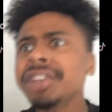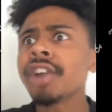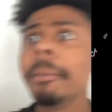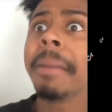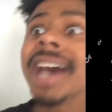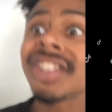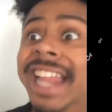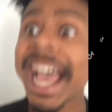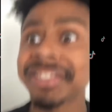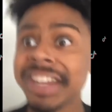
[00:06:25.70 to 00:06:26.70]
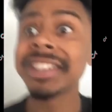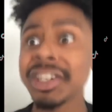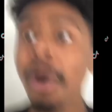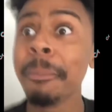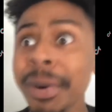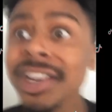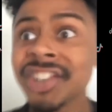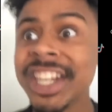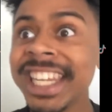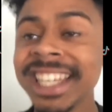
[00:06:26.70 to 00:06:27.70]
did your mustache get so
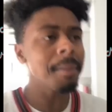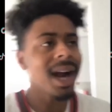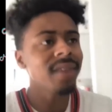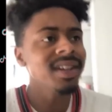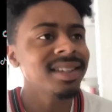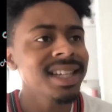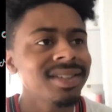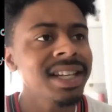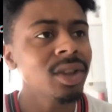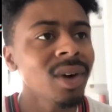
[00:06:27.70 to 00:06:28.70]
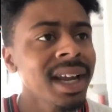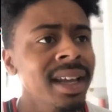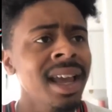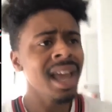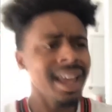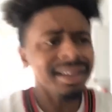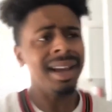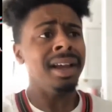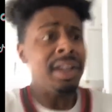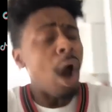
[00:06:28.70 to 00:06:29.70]
bushy? I'm not even 63. And
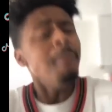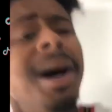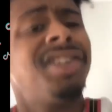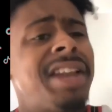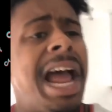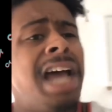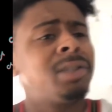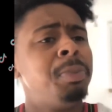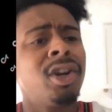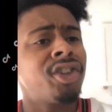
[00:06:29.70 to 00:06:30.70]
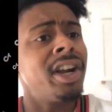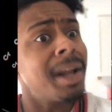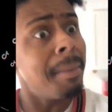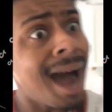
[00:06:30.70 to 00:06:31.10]
your mustache bushier than